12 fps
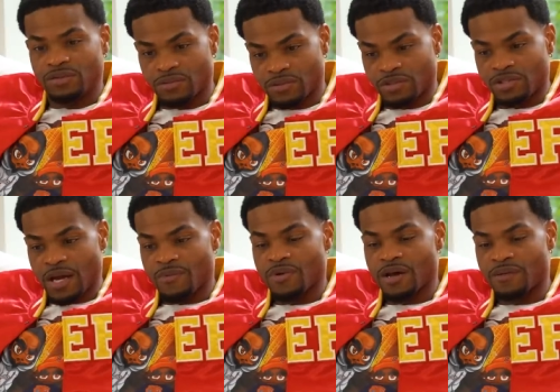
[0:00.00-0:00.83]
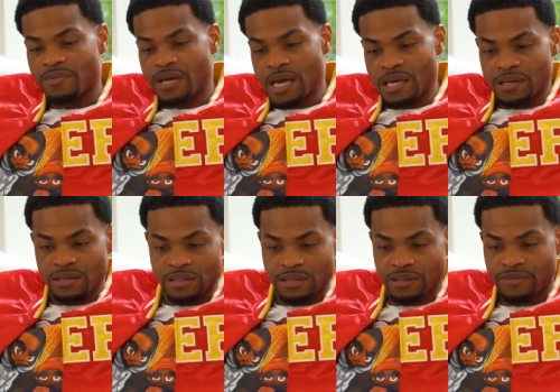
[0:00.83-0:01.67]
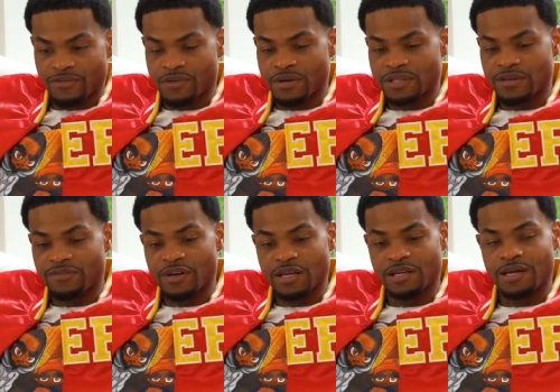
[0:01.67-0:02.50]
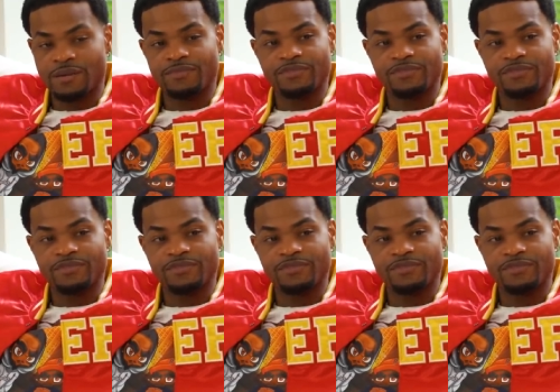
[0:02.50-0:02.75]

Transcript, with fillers: do the job well, but I, of course, I fuck it up